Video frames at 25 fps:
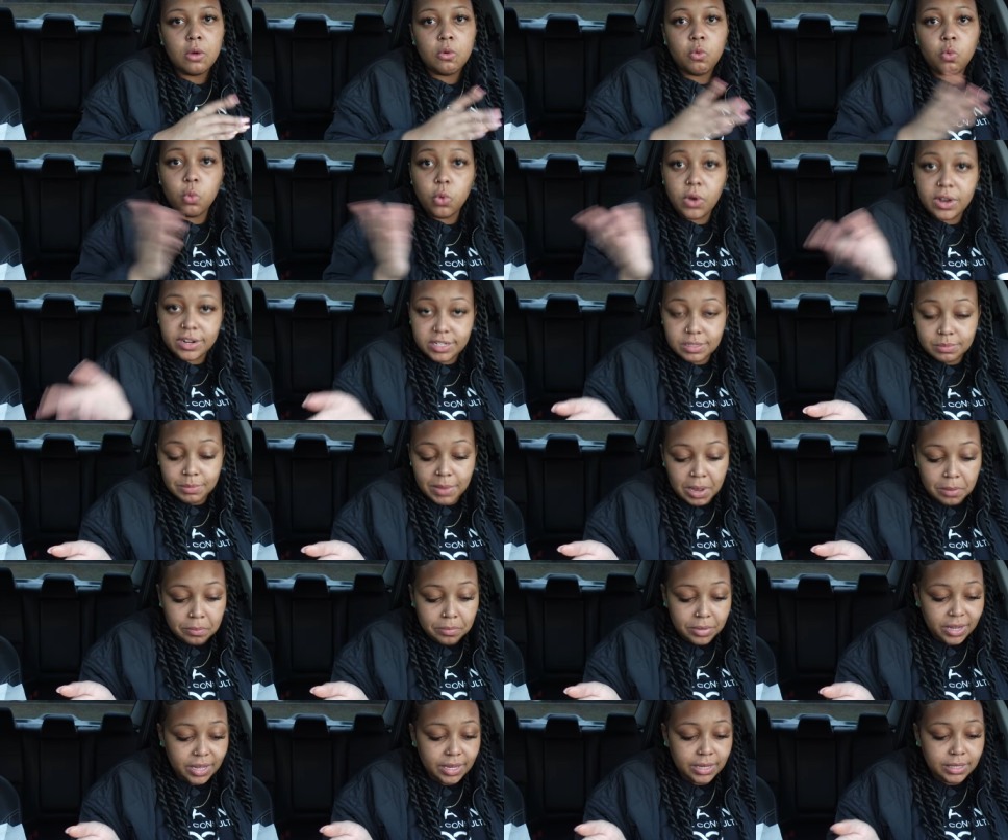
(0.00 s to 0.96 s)
what is my
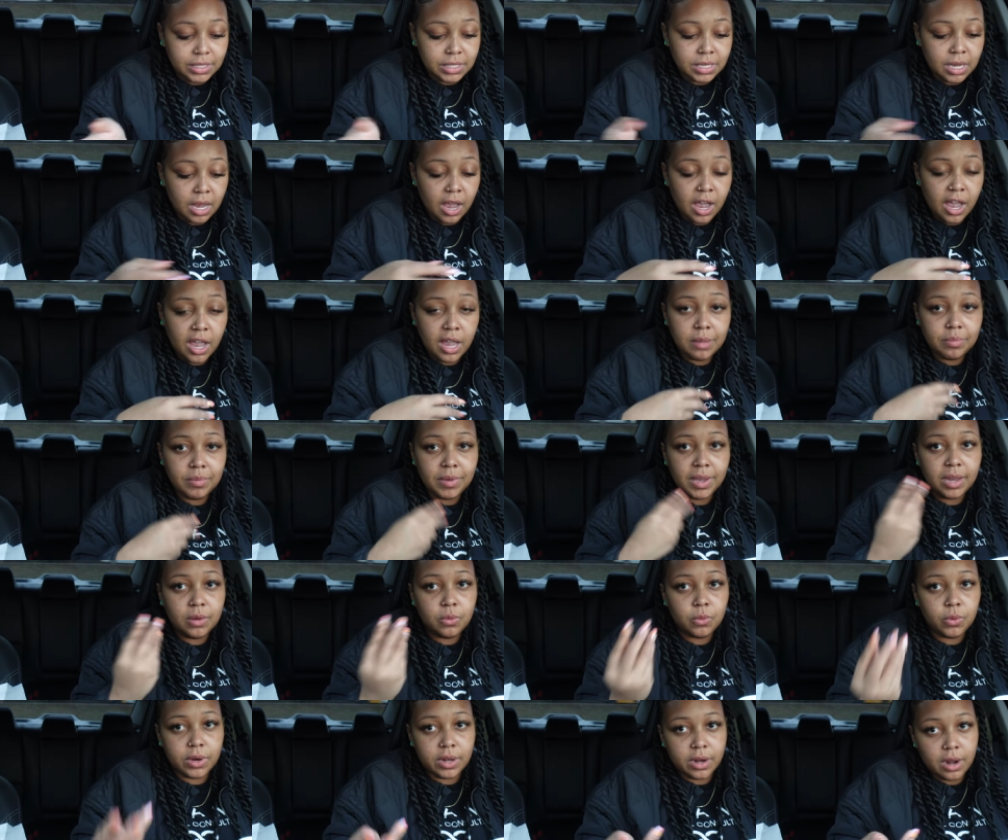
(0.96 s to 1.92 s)
blood type,
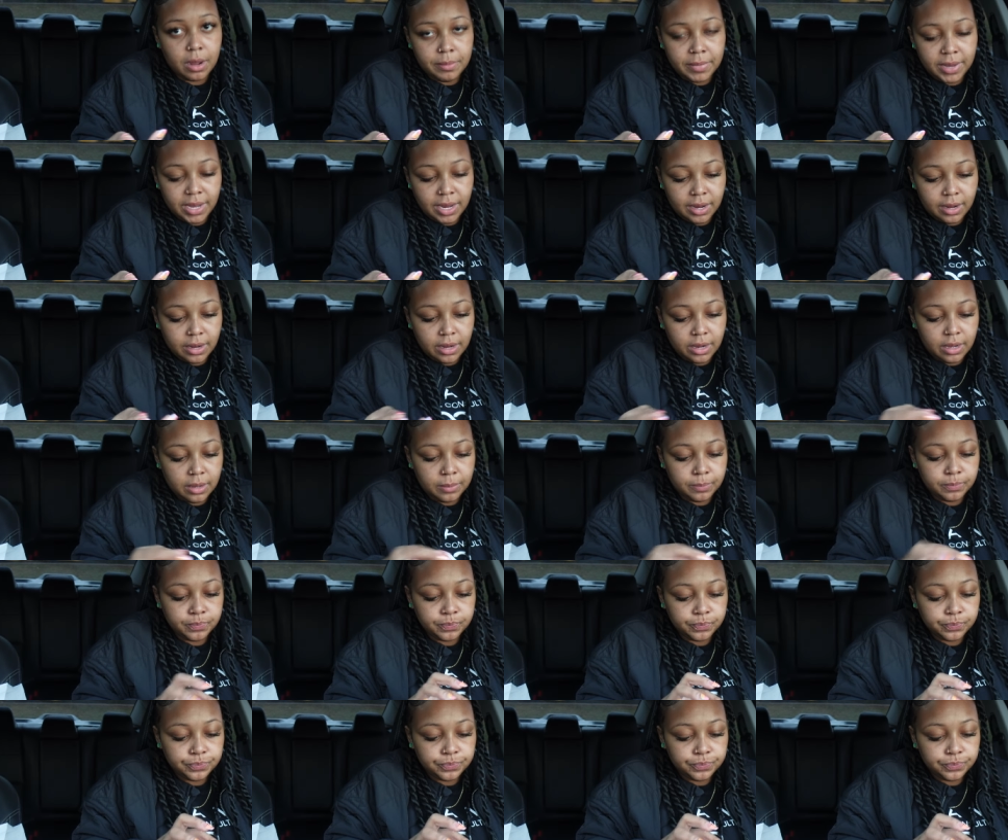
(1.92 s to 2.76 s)
and what I'm eating.